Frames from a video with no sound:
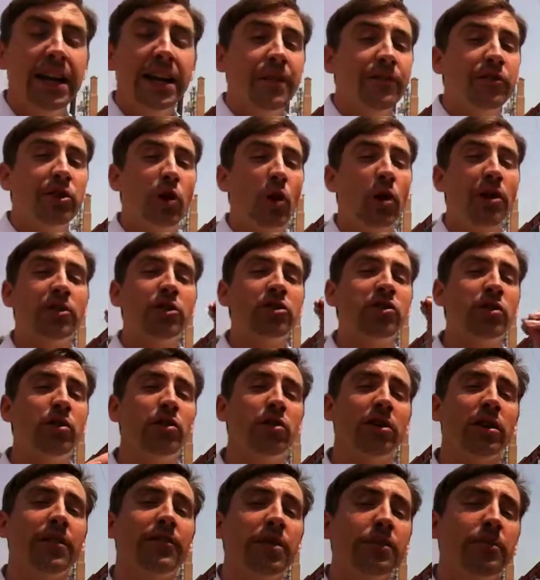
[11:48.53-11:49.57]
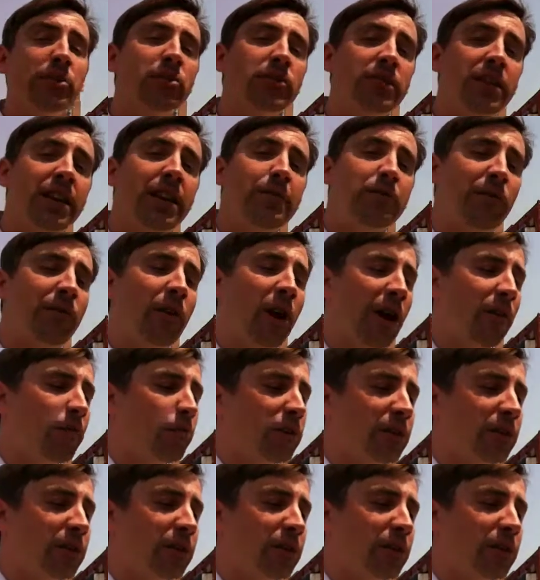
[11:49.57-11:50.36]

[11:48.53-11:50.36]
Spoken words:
If you go on the tour of the Museum of Art,